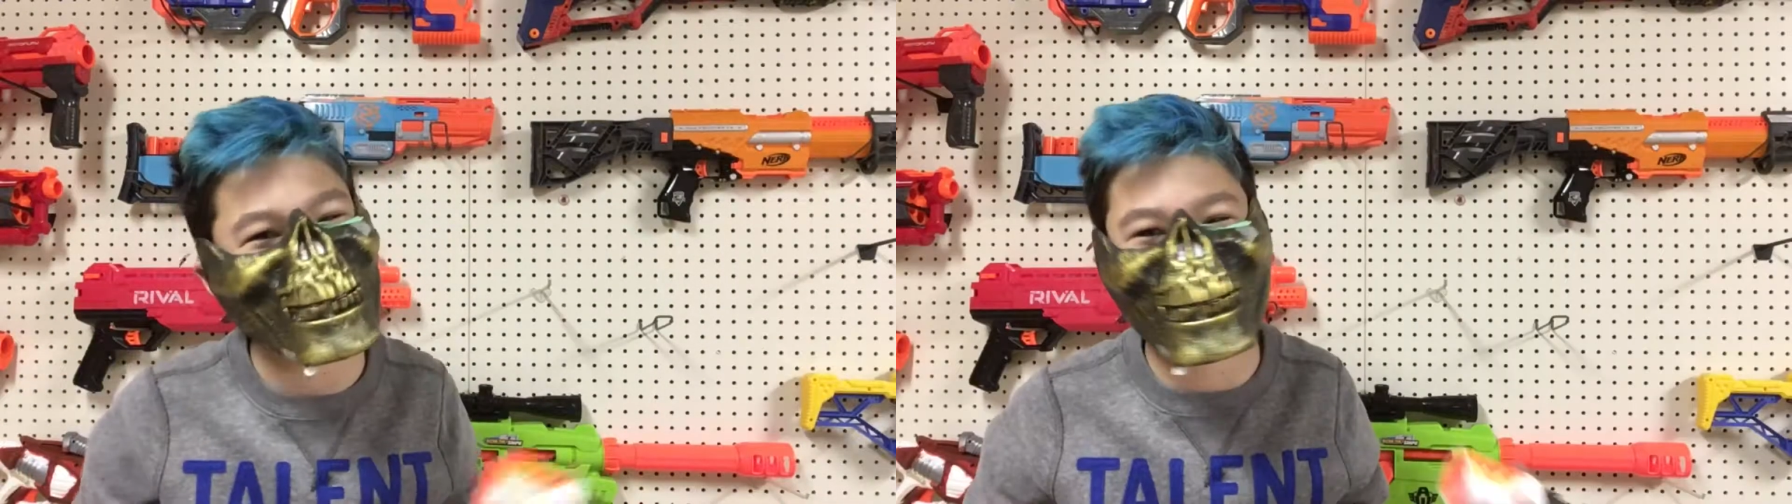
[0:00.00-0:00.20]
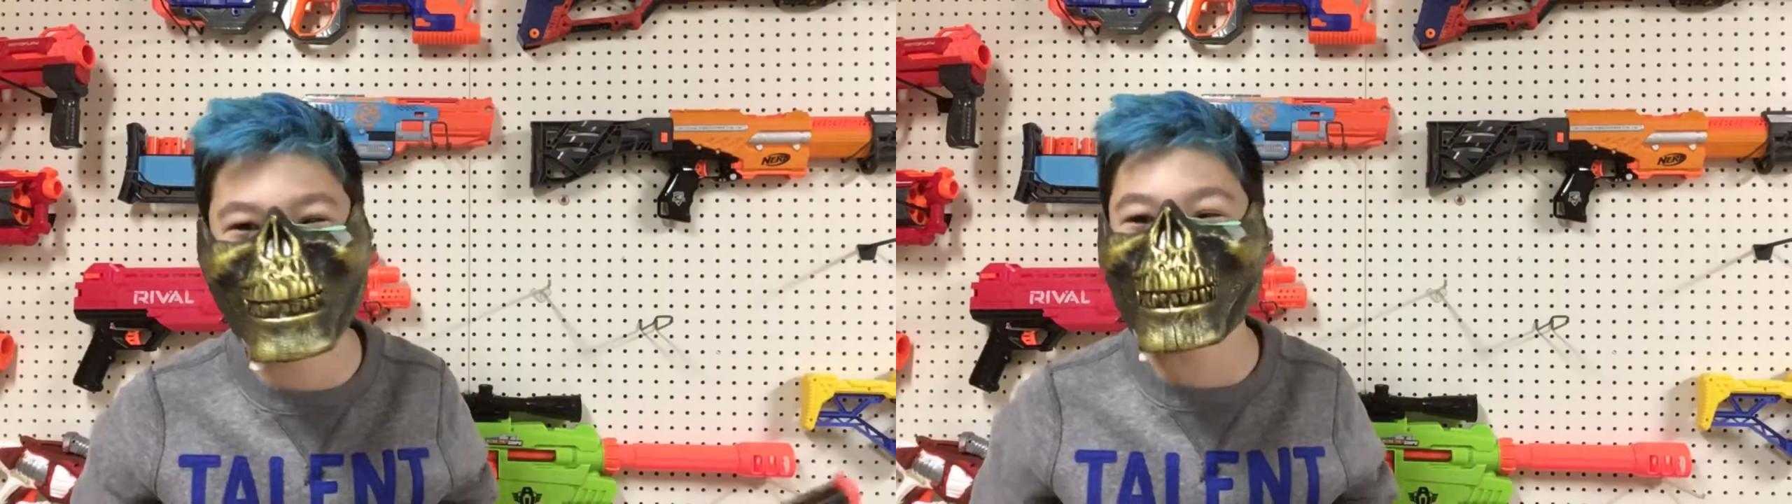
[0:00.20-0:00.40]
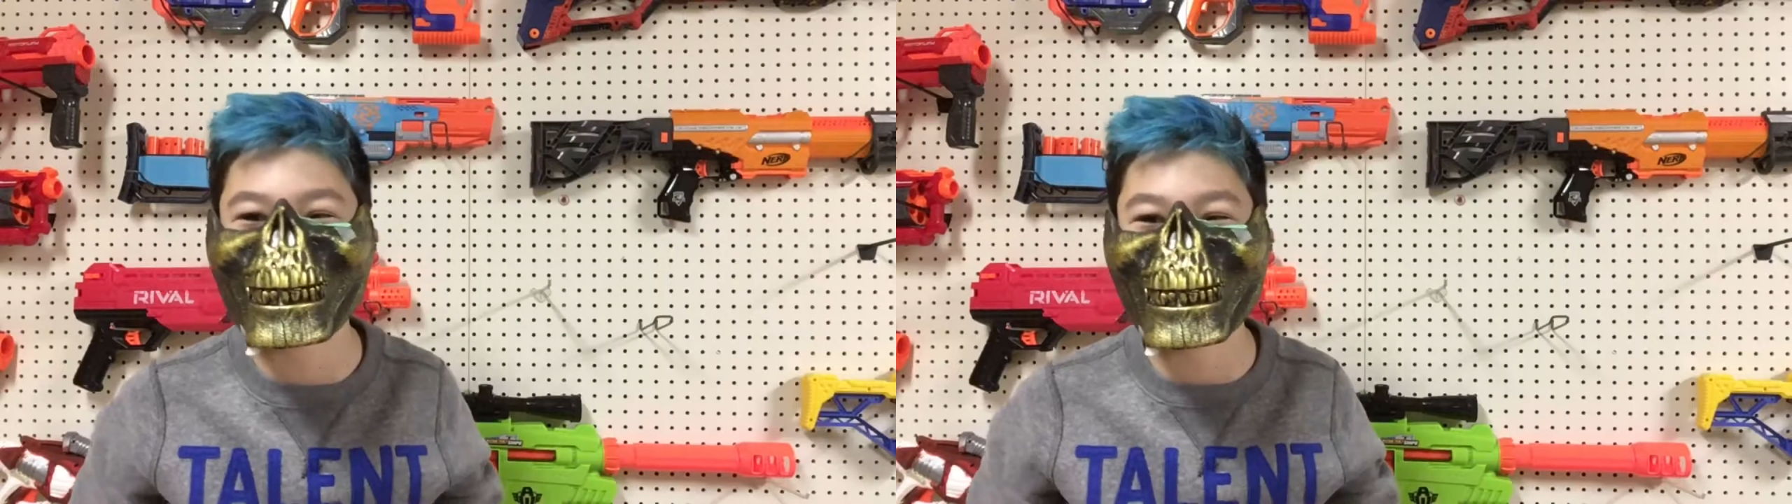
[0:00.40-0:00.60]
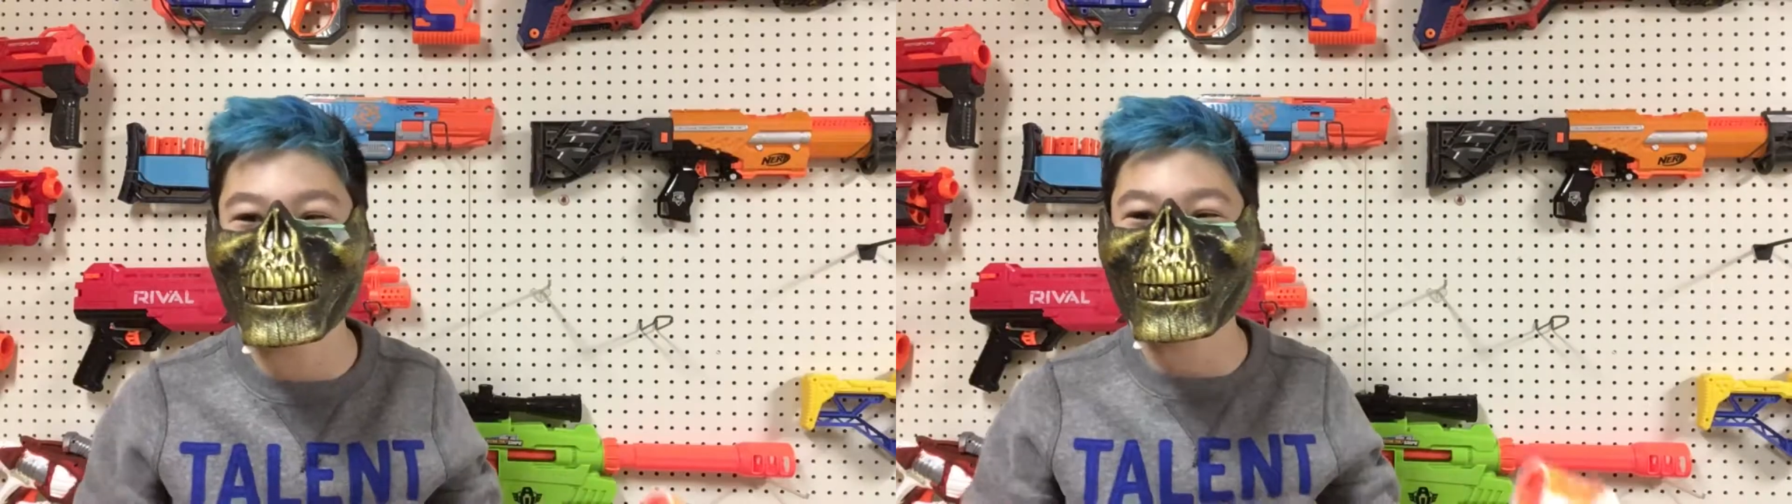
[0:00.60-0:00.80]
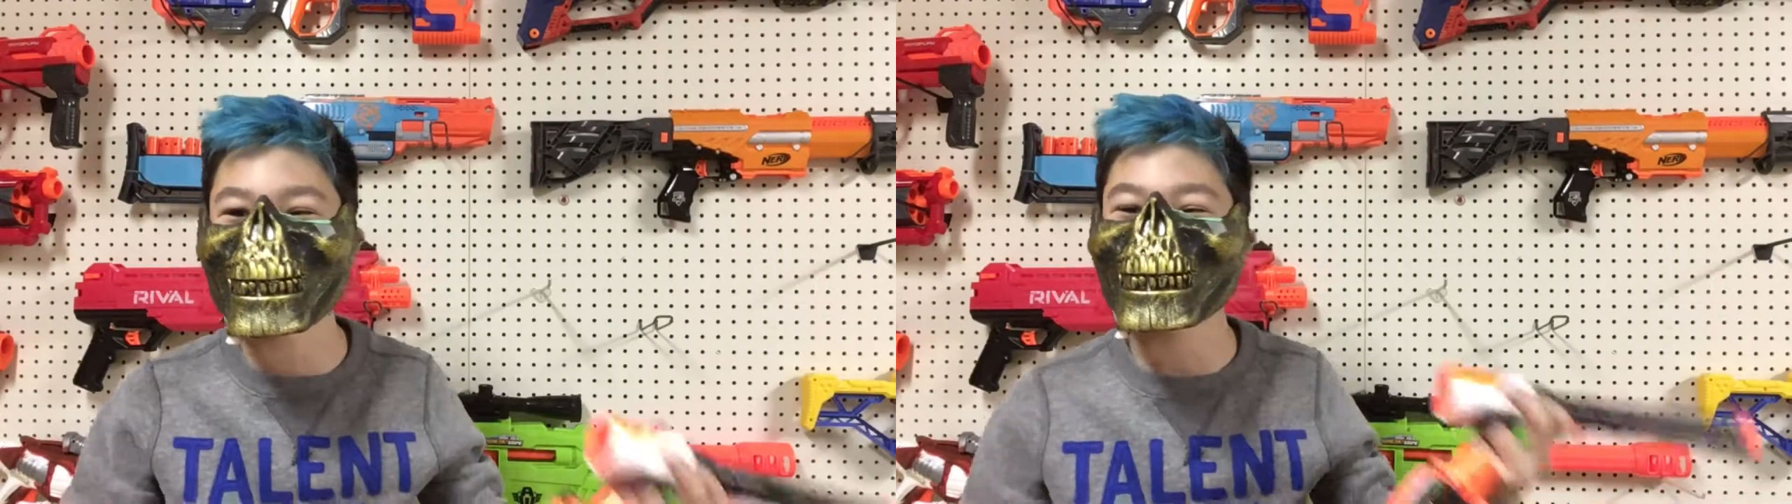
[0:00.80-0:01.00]
this is so
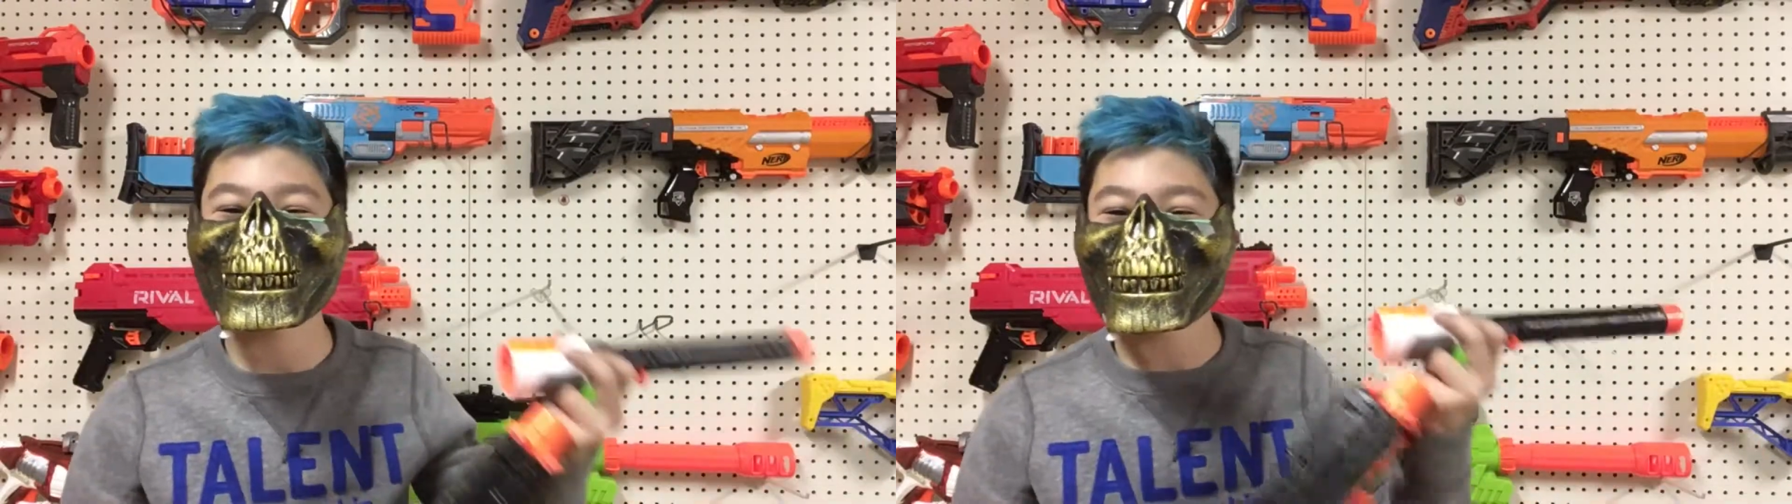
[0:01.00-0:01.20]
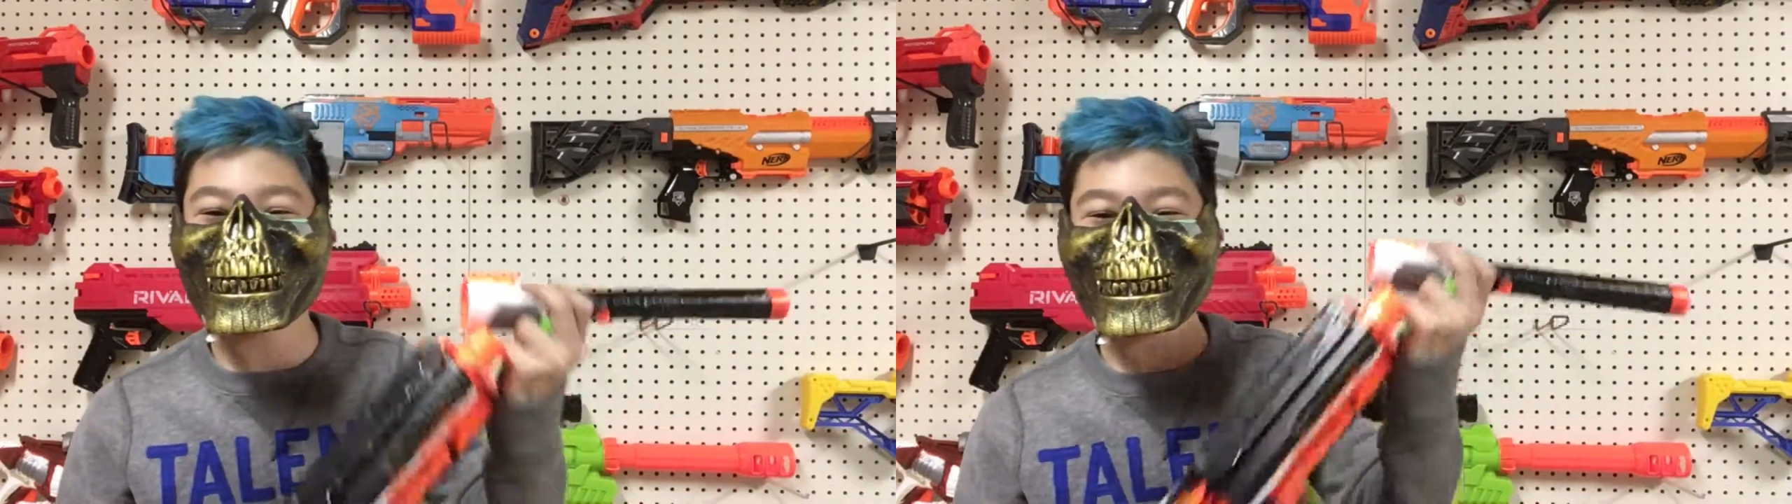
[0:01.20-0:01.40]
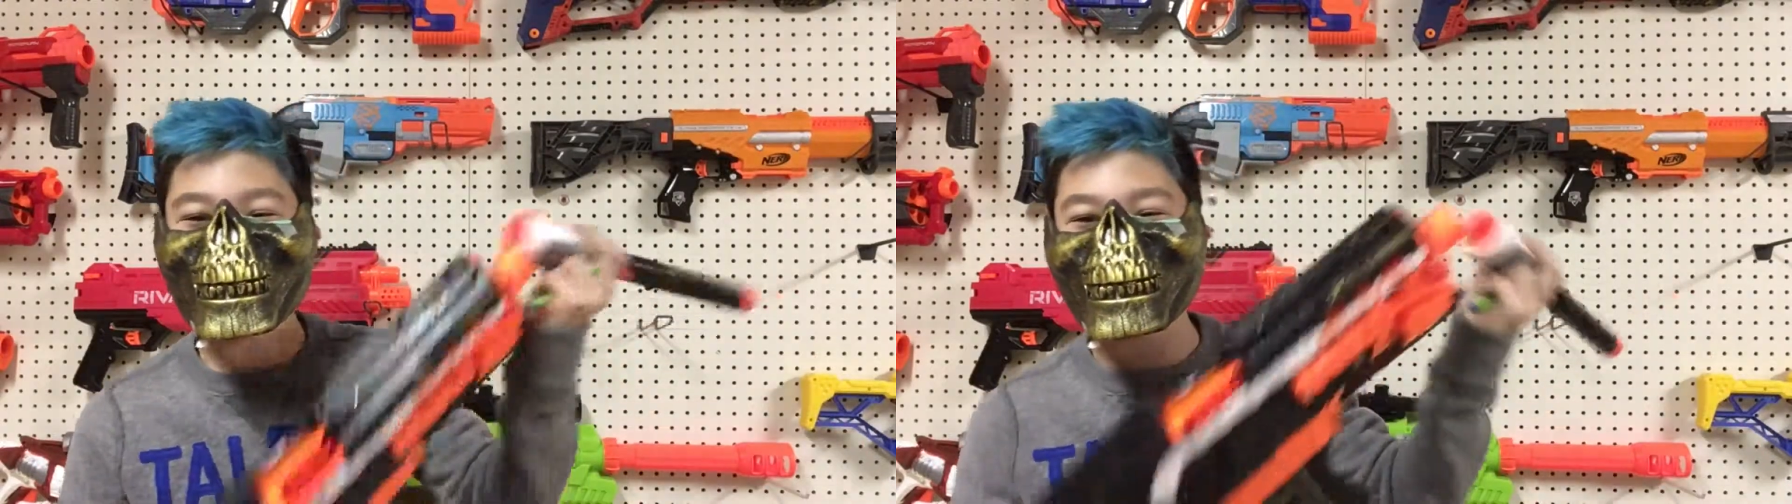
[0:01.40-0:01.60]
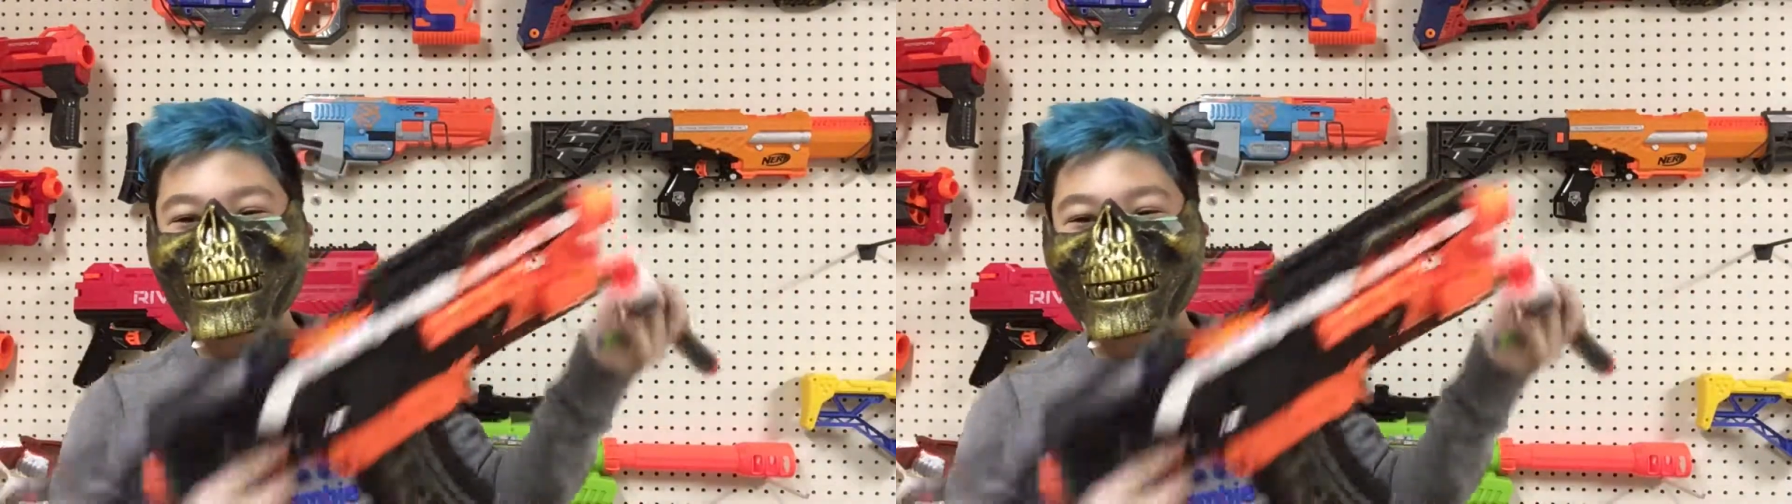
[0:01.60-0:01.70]
wrong. Anyway,